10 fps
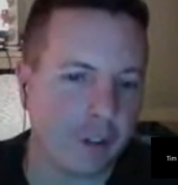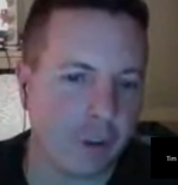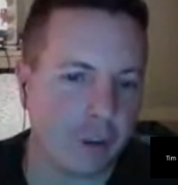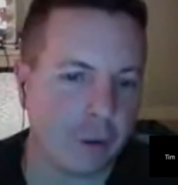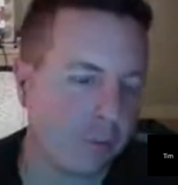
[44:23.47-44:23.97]

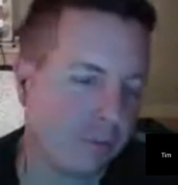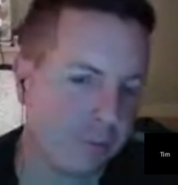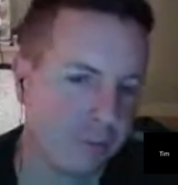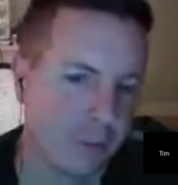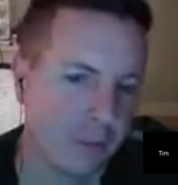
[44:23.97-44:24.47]
your
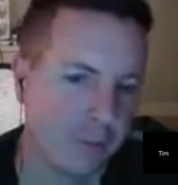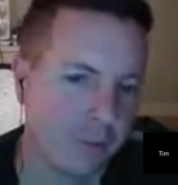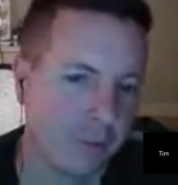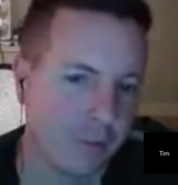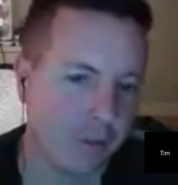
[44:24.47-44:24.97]

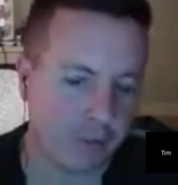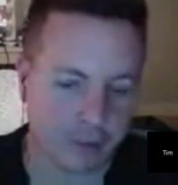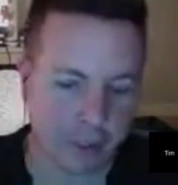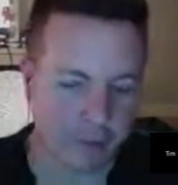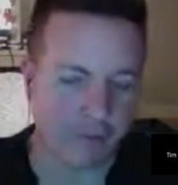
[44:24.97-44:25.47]

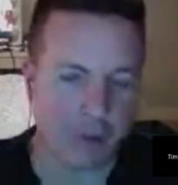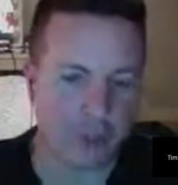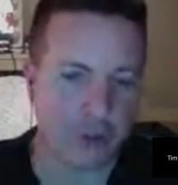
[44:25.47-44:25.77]
kind of affects